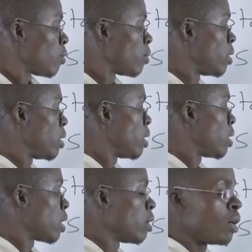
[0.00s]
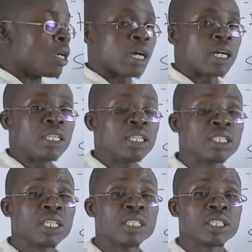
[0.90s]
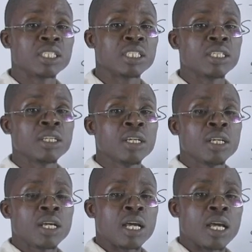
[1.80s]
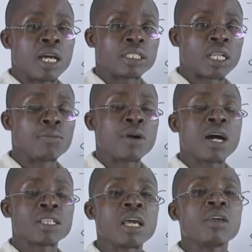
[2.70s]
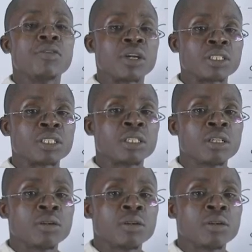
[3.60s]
we can easily see some other effects.